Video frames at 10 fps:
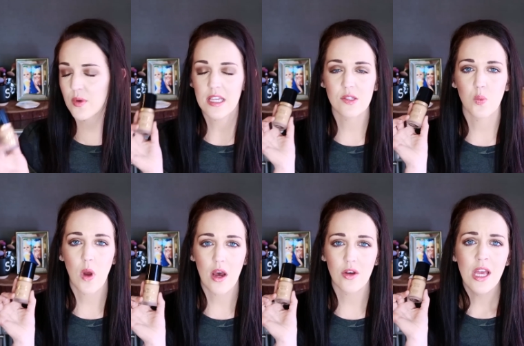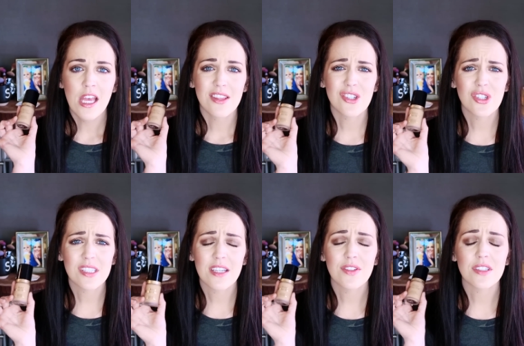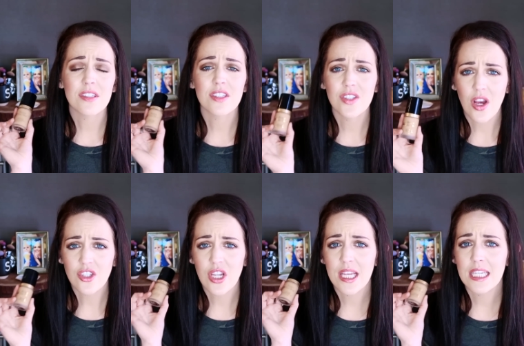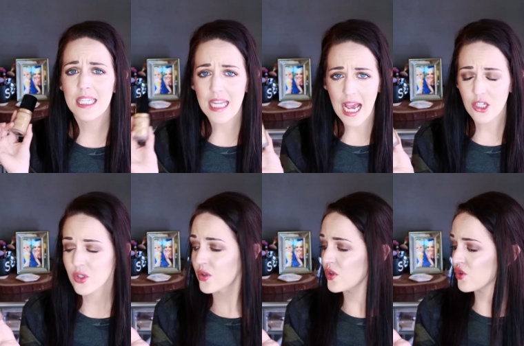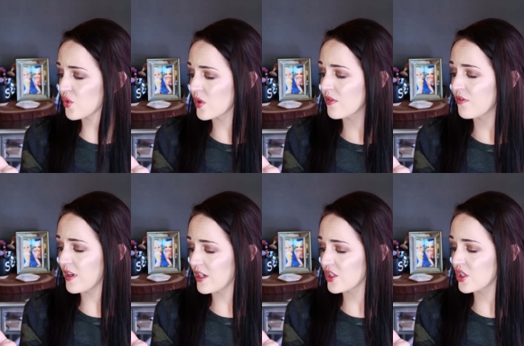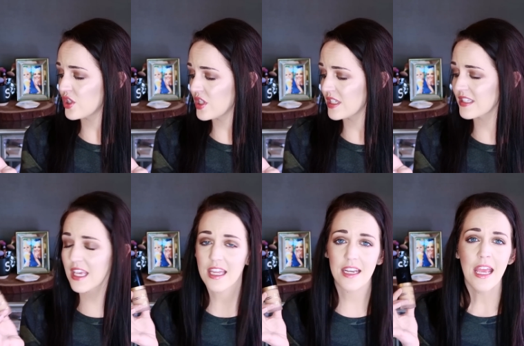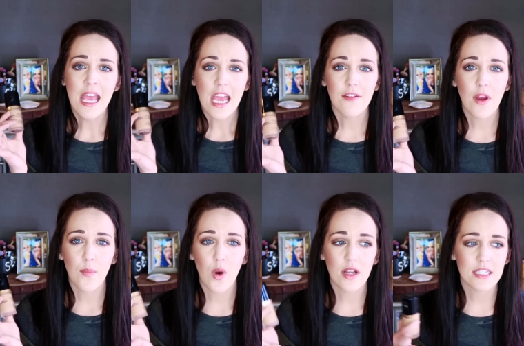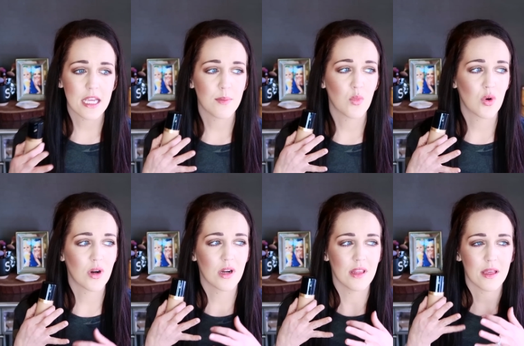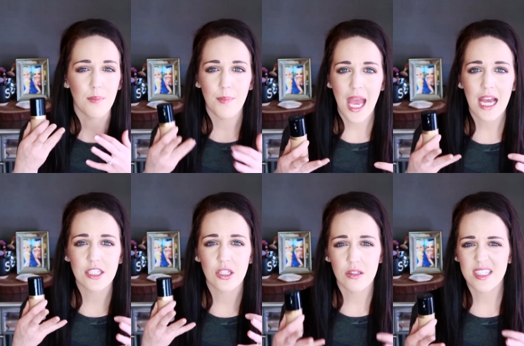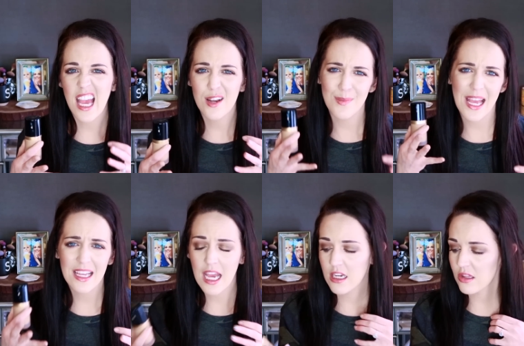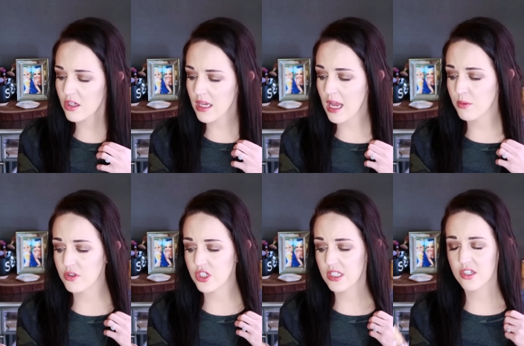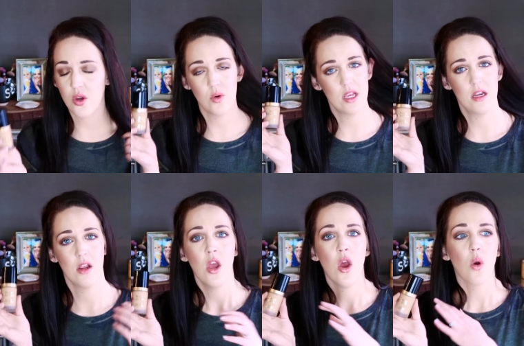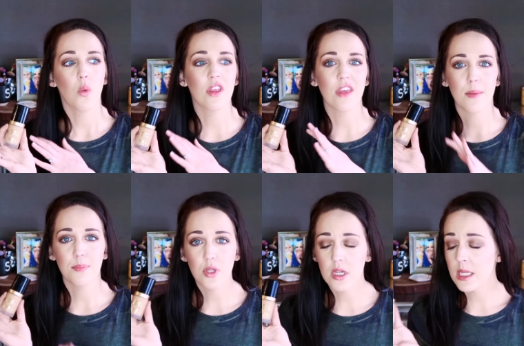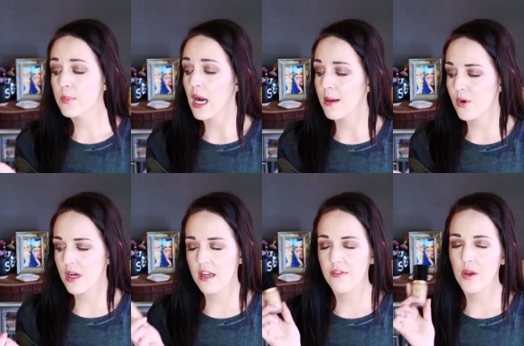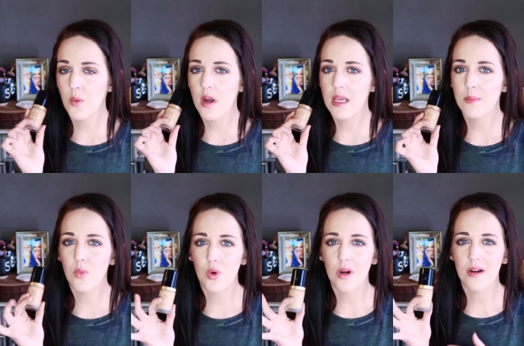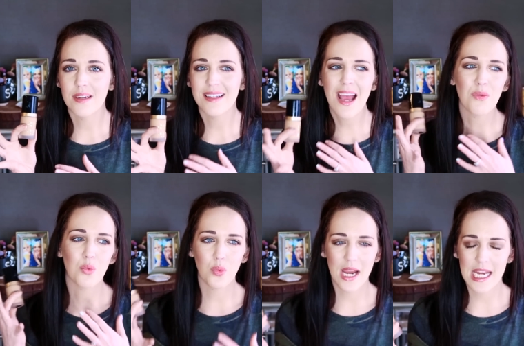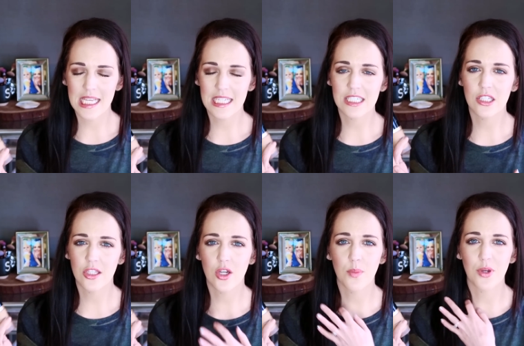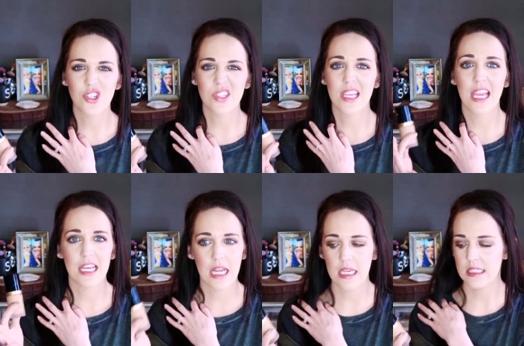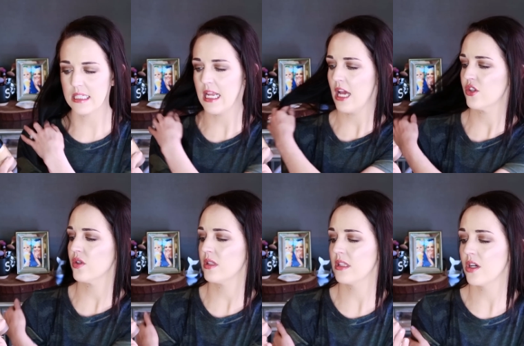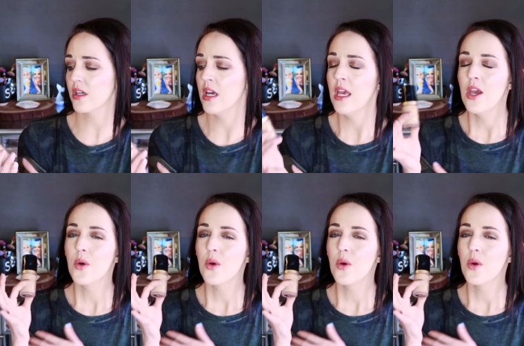for you as well. This just gives such a natural sort of finish to the skin. If I want a more like matte, satin matte kind of look, I will just go in with a blurring primer. And if I want a more, not radiant look, but just like a nice natural look,